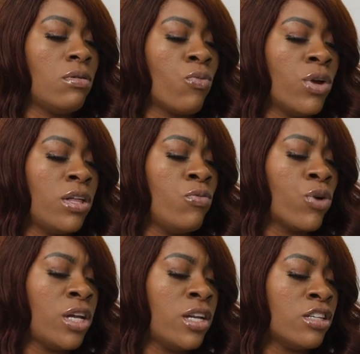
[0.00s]

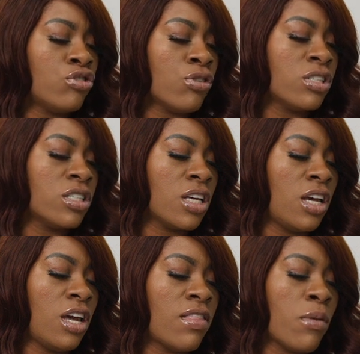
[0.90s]
read the instructions
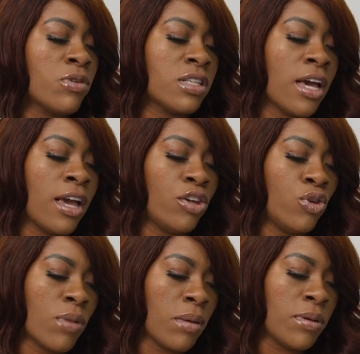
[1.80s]
again, they will say,
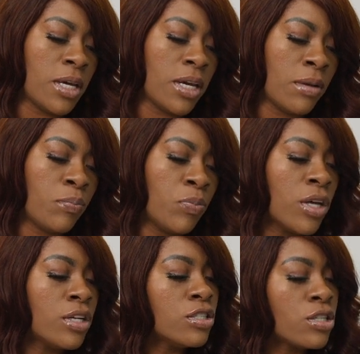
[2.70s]
you may begin.
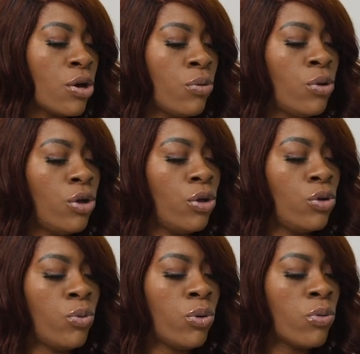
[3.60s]
So
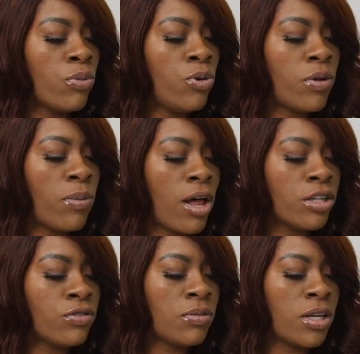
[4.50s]
you will remove the
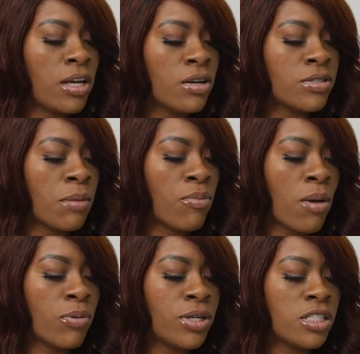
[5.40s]
polish from the nails and
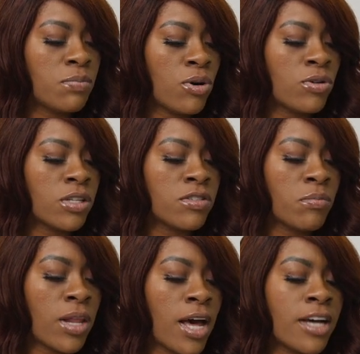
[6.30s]
properly dispose of
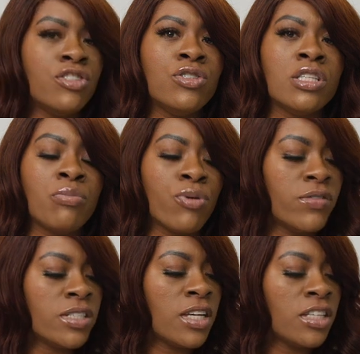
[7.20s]
supplies used in the
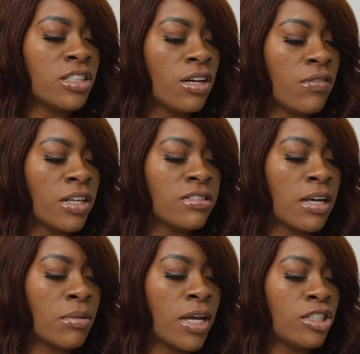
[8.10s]
previous section of the
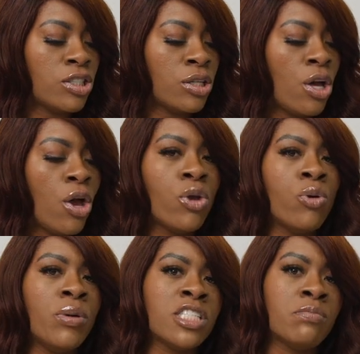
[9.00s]
examination.
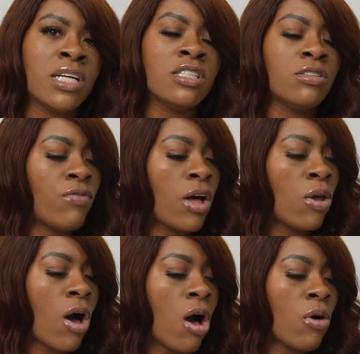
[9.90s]
You'll be expected to
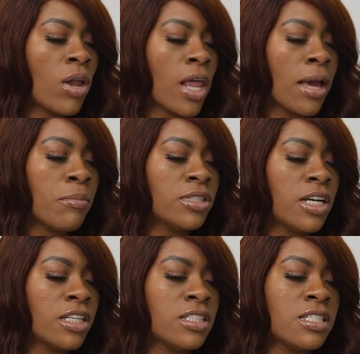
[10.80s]
follow all client
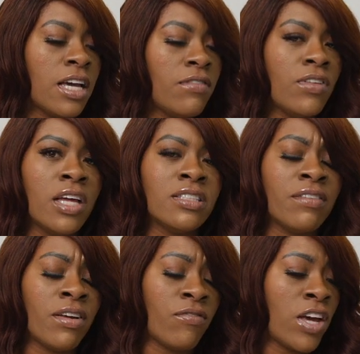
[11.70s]
protection, safety, and
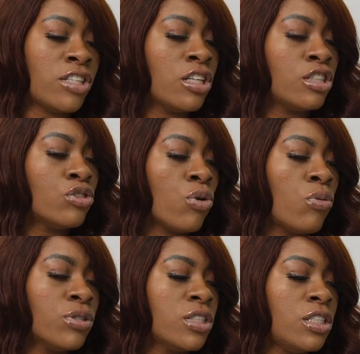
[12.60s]
infection control
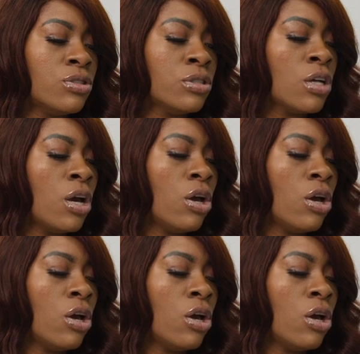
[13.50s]
procedures.